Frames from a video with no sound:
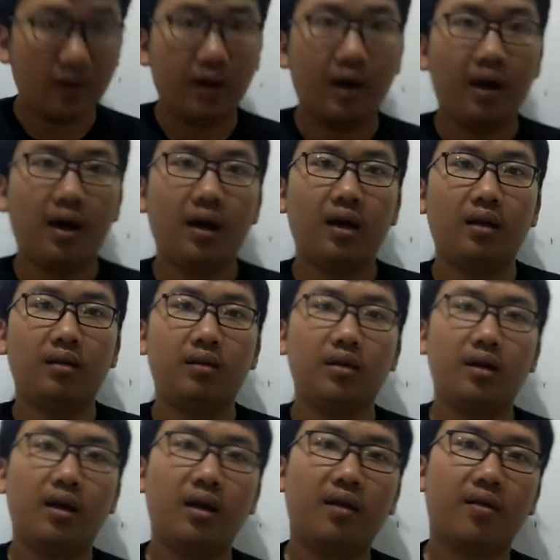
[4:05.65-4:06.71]
And
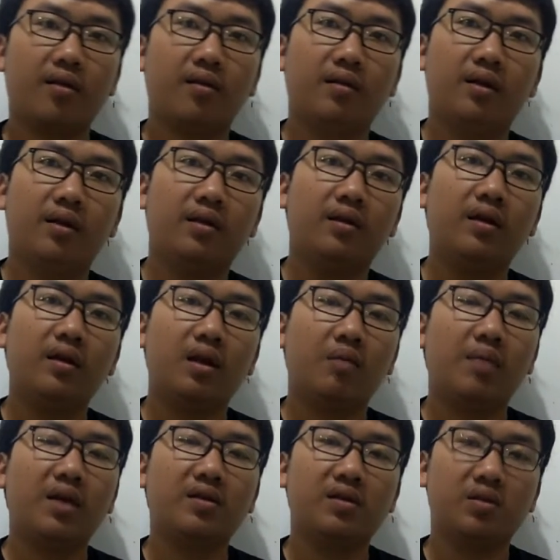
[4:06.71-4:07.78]
that's the thing that
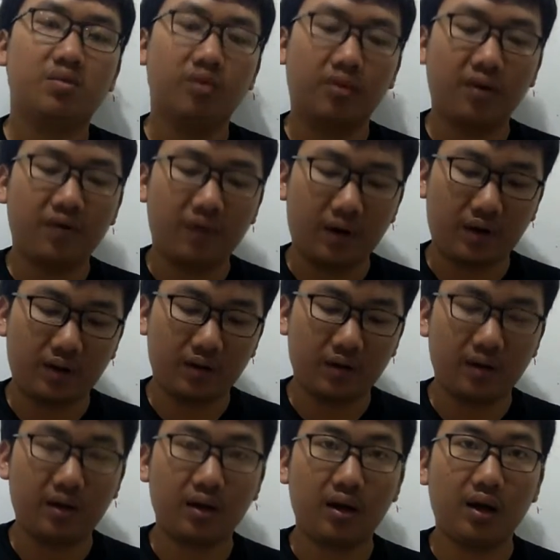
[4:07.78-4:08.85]
makes this book different.
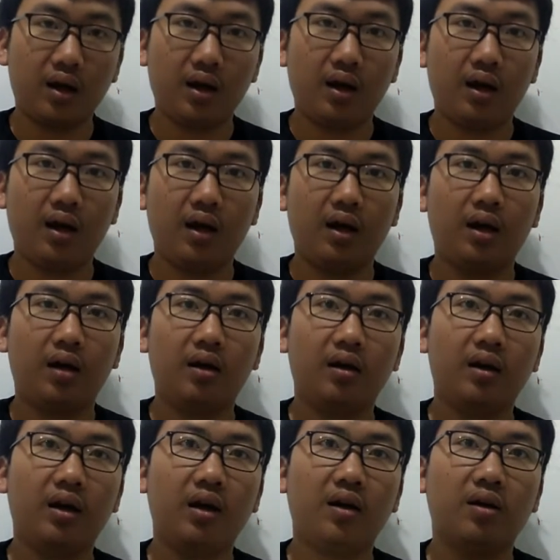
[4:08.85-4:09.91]

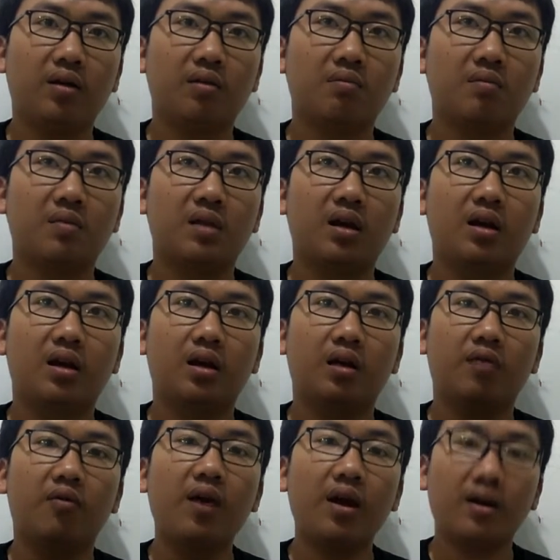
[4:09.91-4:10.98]
The
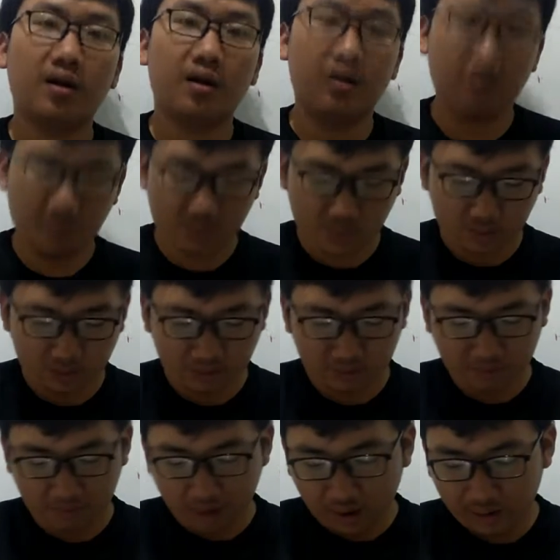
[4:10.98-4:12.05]
writer, both
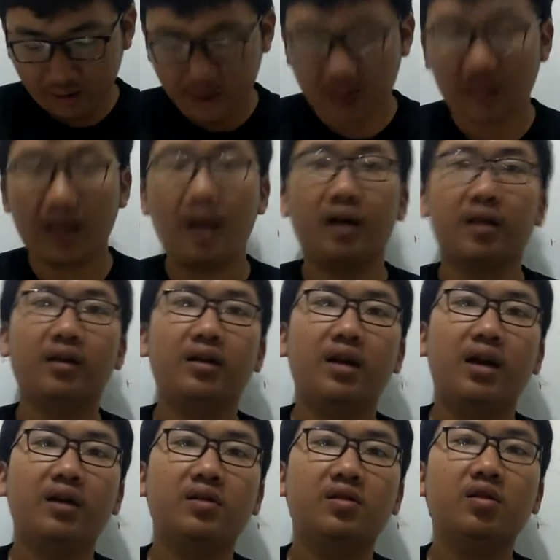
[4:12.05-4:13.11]
Mark and Larry,
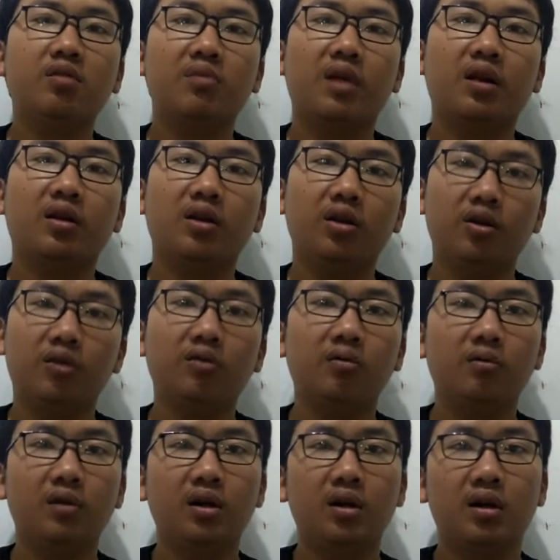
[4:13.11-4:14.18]
they assume that you,
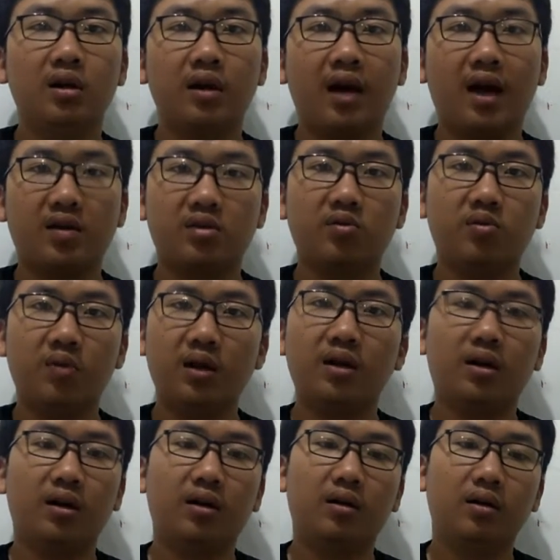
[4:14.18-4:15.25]
as the
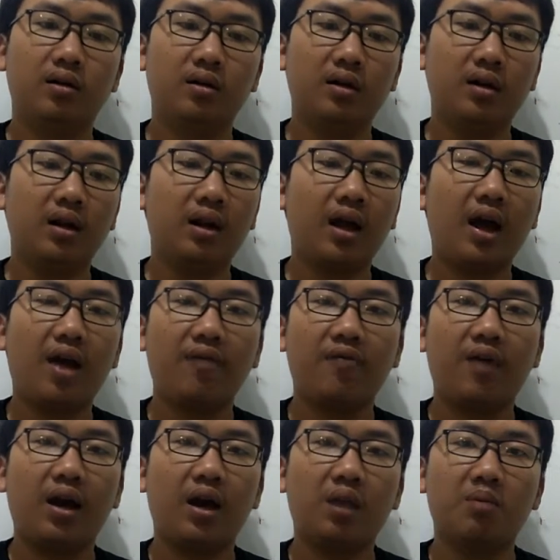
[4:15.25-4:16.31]
reader, didn't have
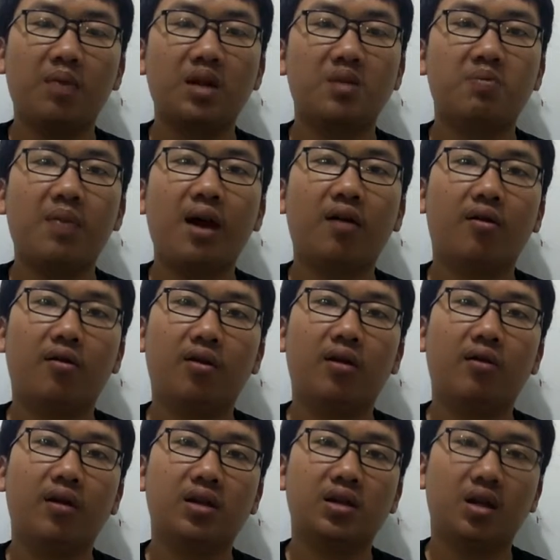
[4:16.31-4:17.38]
any much background
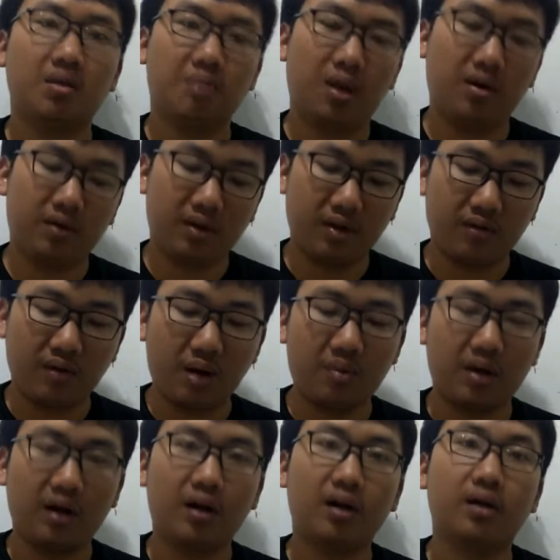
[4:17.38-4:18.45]
knowledge about the grammar
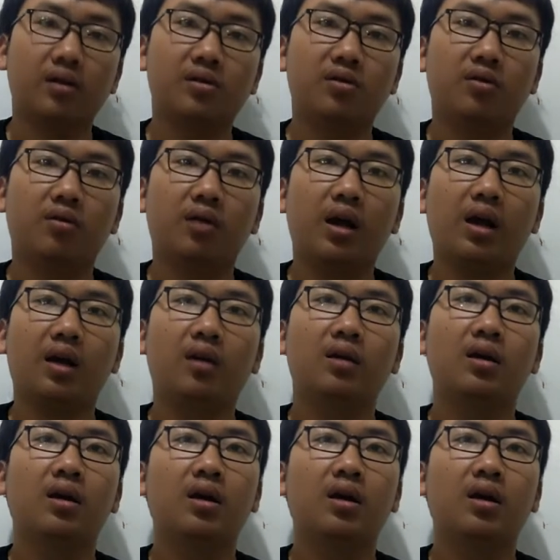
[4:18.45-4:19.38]
in here. So they